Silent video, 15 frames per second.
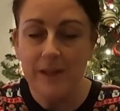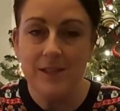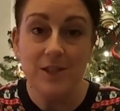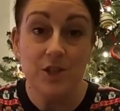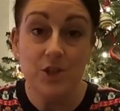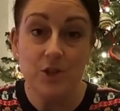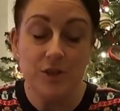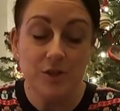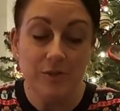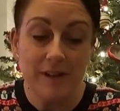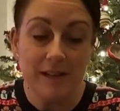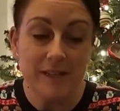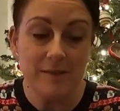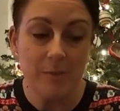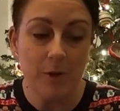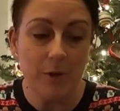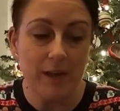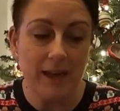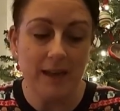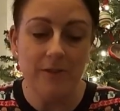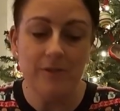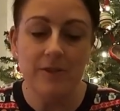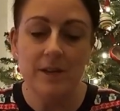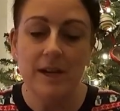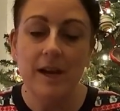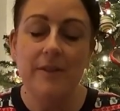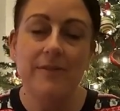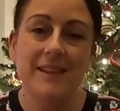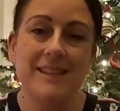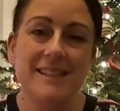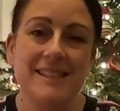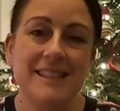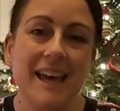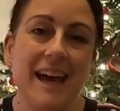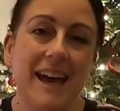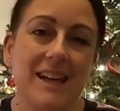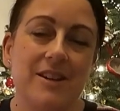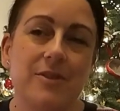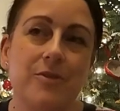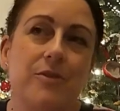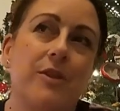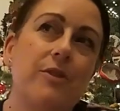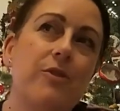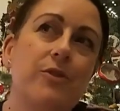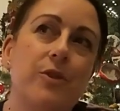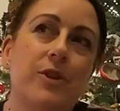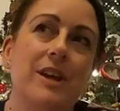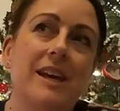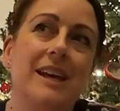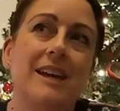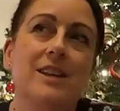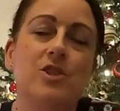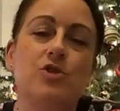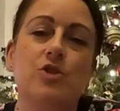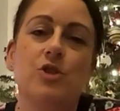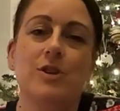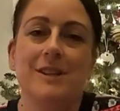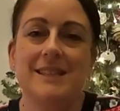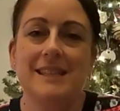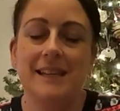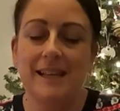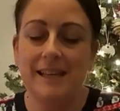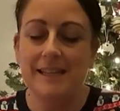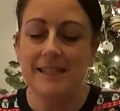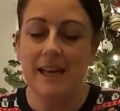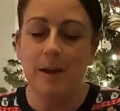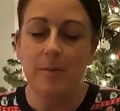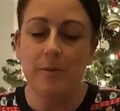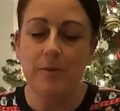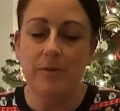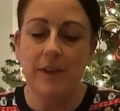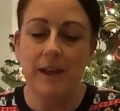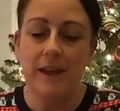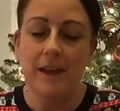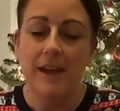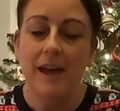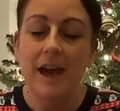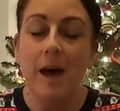So it's just a really small gift. This is kind of the funny, stroke, silly type of thing.